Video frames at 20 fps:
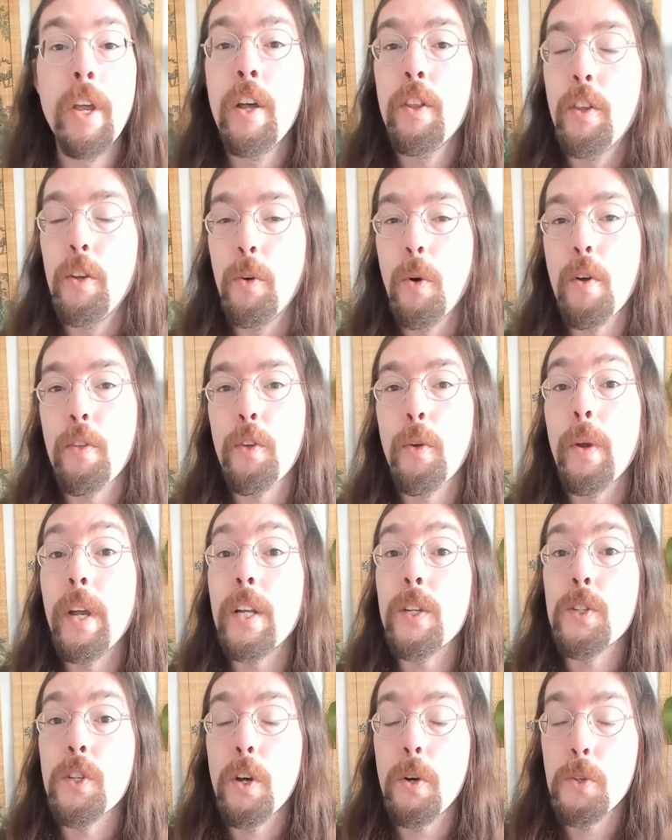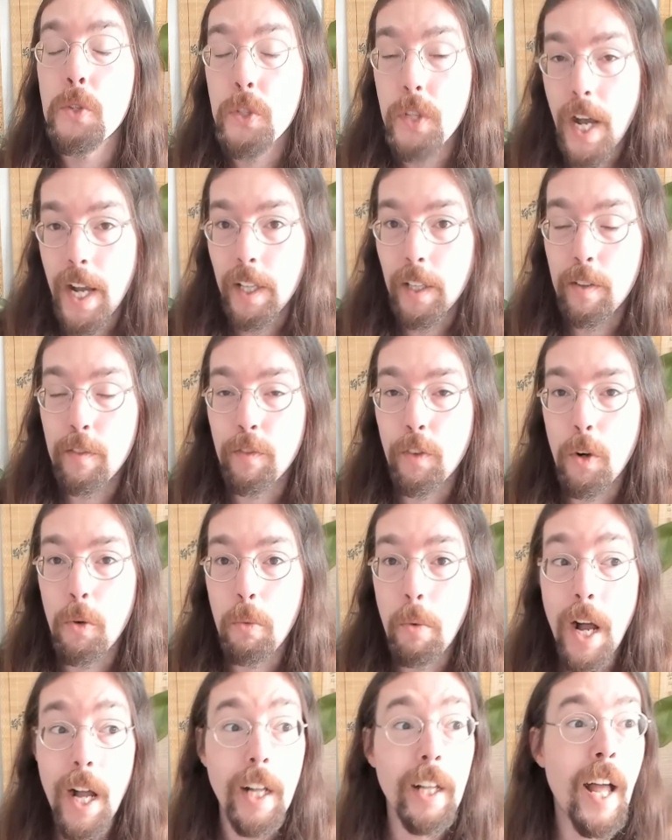The North Koreans go silent for a
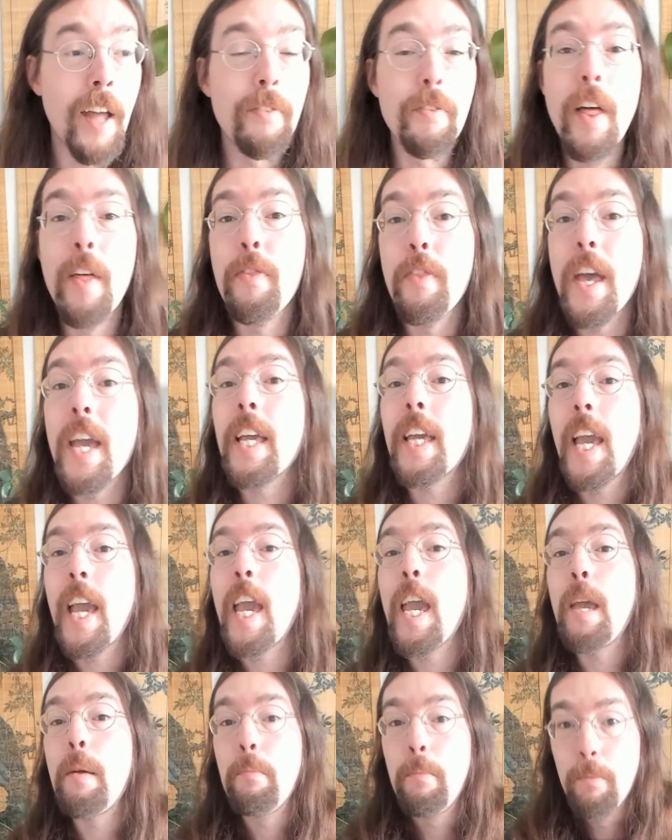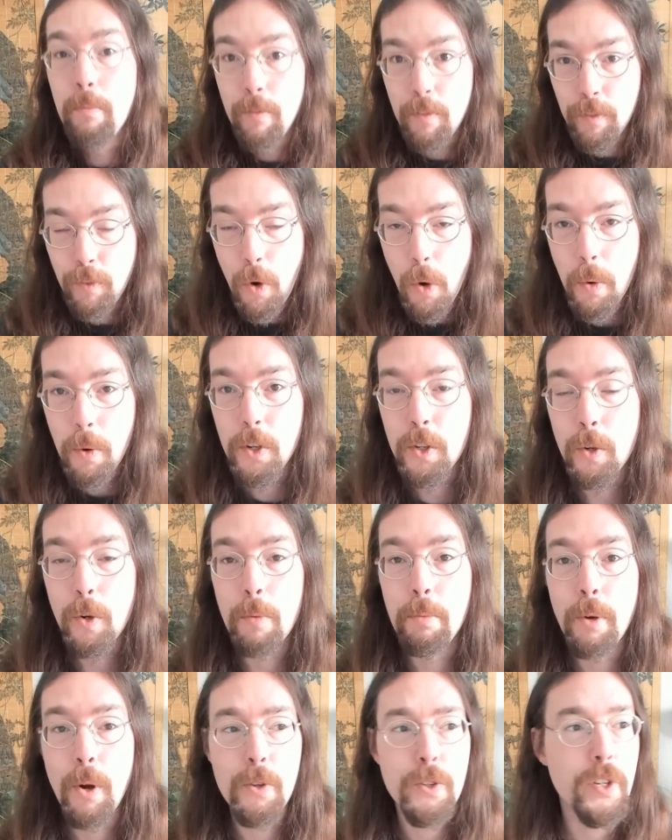while, and then they came forward to
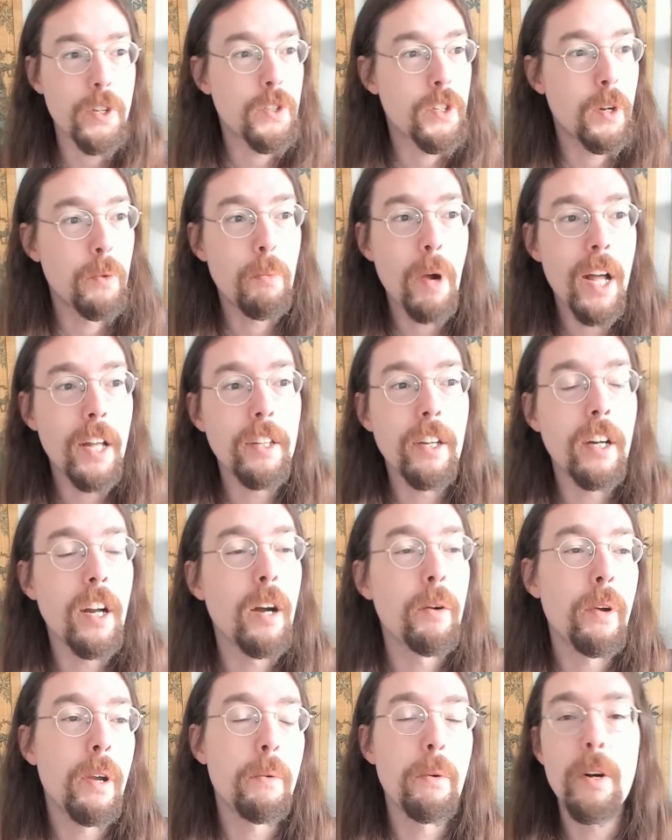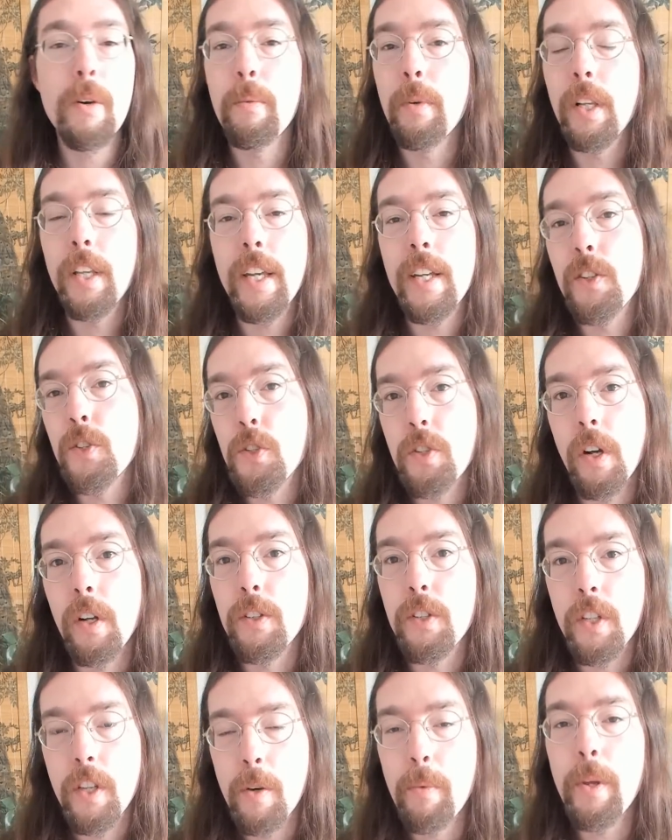reproach, and said, well, no, no, we weren't really
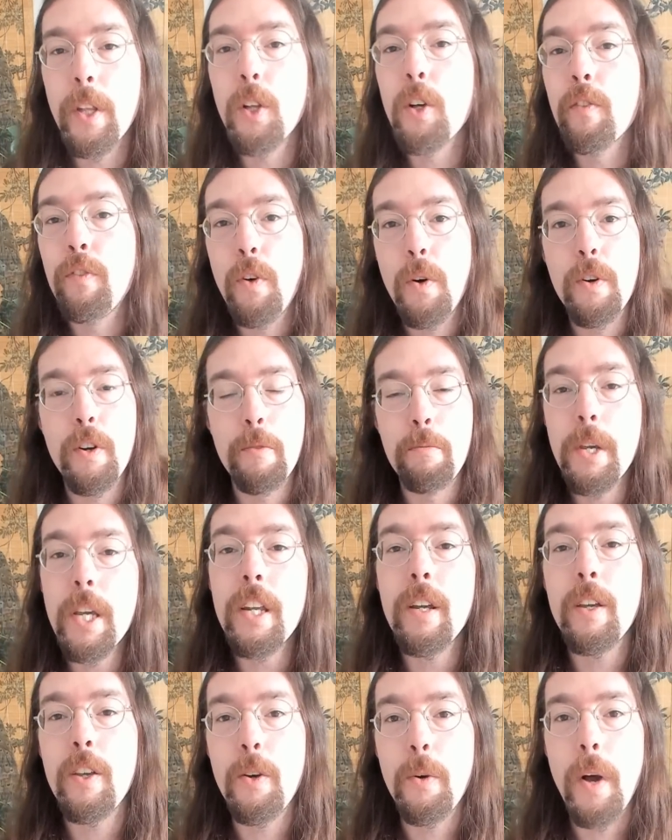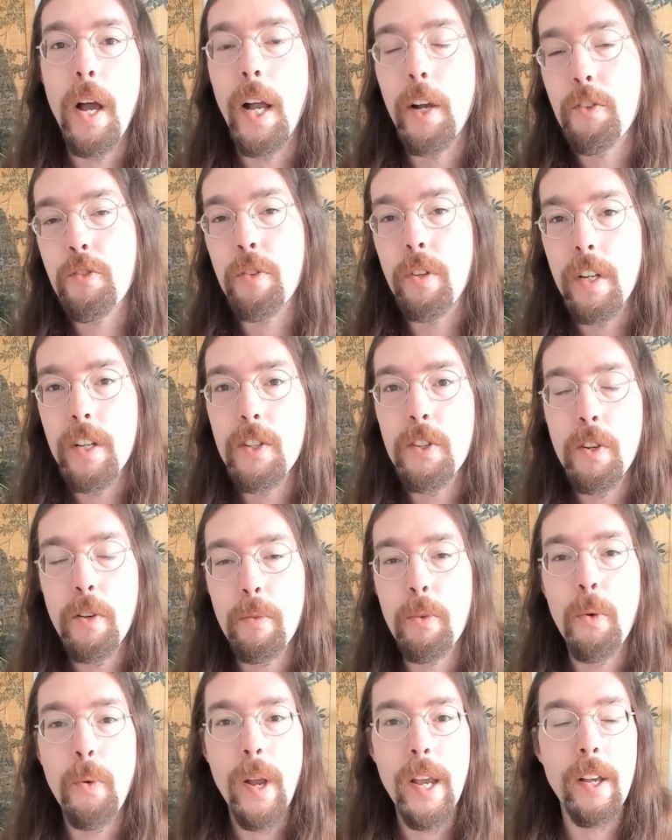insulting you. We look forward to meeting you, actually.
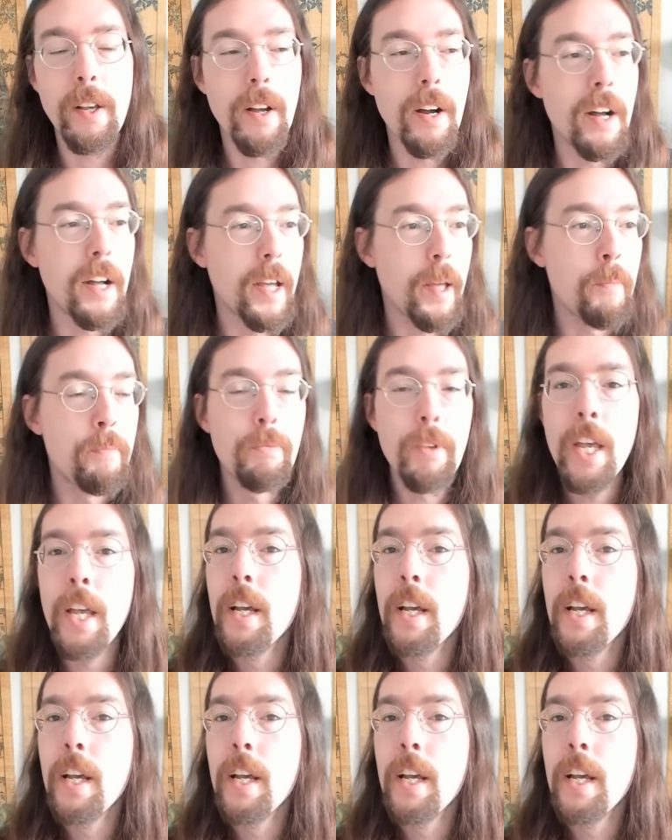You're a great guy.